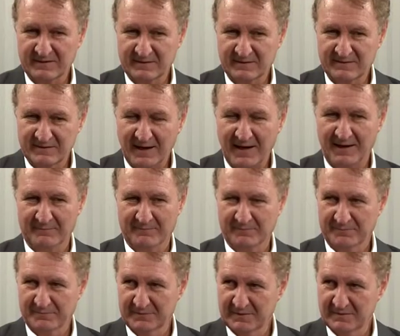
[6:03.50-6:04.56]
at the time
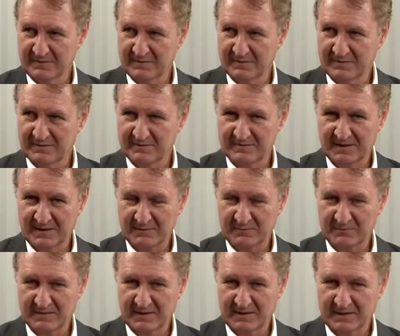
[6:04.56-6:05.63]
said he
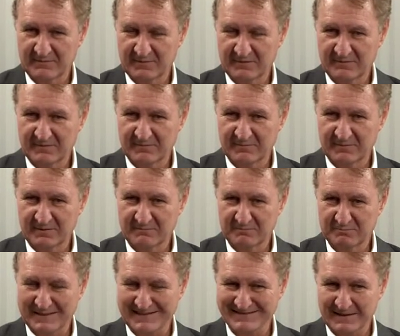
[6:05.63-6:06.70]
was going to give us something
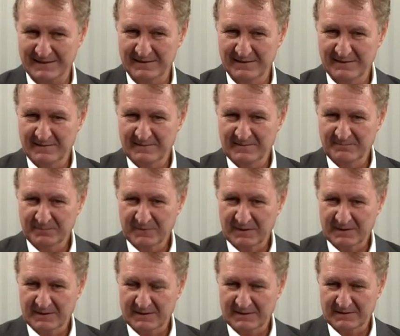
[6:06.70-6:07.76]
better.
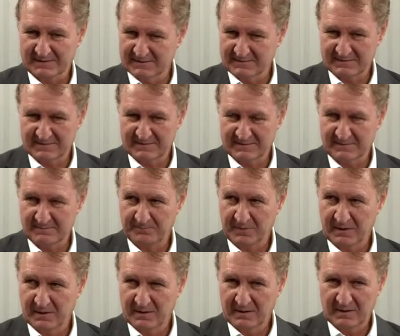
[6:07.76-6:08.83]
He didn't.
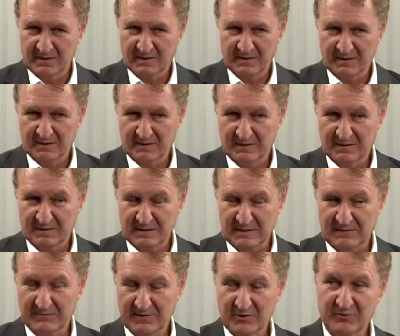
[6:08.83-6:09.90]

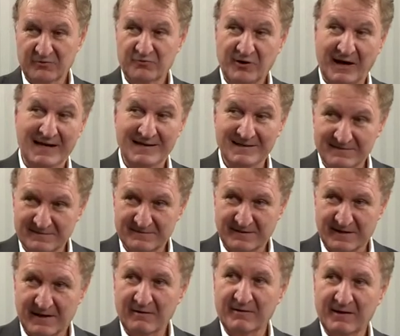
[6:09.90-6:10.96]
Even the Australians
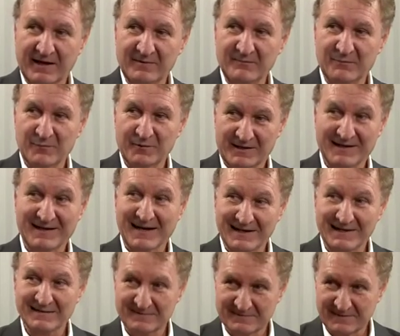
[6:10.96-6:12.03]
are now going for the
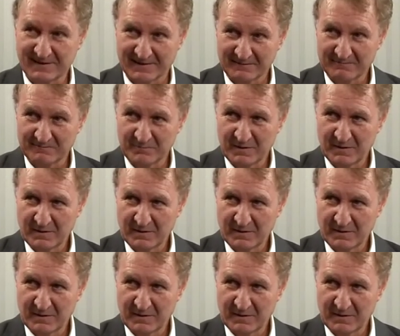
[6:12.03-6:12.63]
Canadian scheme.